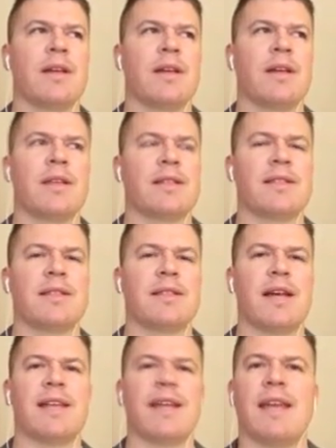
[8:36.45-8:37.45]
it's like a
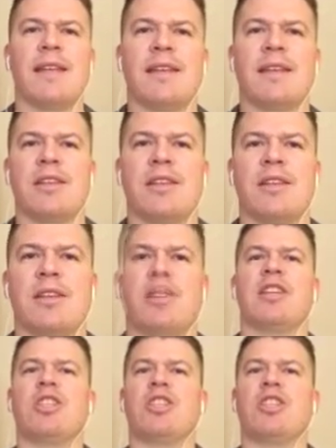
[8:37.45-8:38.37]
Titanic, a